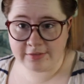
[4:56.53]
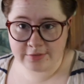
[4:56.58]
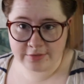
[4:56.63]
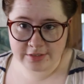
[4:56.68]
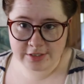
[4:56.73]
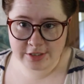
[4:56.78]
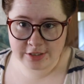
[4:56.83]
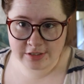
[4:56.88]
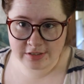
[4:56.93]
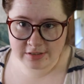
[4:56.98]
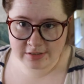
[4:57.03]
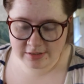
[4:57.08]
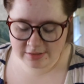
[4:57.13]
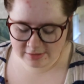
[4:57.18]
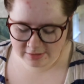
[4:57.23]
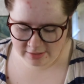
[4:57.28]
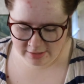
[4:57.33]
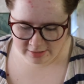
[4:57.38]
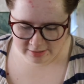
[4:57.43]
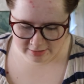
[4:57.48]
which
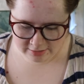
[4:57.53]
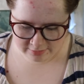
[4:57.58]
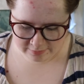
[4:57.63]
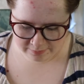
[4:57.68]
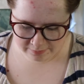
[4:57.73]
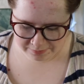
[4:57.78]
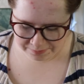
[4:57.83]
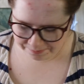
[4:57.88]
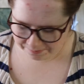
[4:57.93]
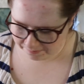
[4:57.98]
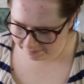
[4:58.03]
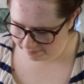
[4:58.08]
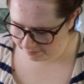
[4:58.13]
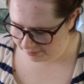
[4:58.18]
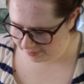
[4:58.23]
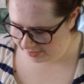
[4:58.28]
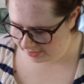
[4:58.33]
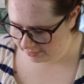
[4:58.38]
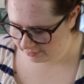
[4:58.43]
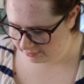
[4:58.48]
is
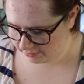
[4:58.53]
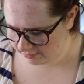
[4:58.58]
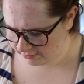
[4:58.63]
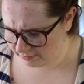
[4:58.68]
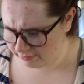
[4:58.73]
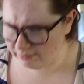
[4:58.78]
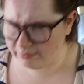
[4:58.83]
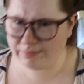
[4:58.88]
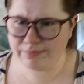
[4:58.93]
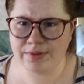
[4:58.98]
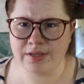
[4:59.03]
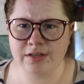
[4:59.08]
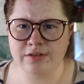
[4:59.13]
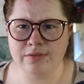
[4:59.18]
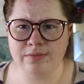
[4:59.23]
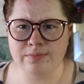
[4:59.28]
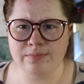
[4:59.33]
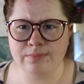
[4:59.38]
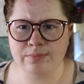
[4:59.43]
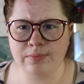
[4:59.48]
pickled
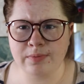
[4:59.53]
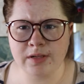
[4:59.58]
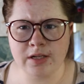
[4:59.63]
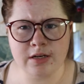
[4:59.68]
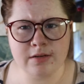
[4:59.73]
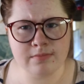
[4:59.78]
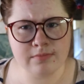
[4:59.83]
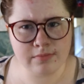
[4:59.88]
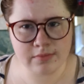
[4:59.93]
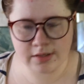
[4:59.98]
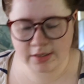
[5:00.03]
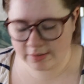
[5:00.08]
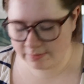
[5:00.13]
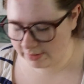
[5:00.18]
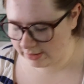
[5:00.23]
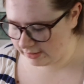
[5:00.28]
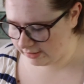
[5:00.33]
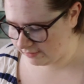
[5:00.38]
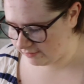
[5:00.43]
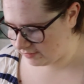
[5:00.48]
pickled plum, I
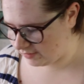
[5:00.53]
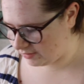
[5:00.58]
believe.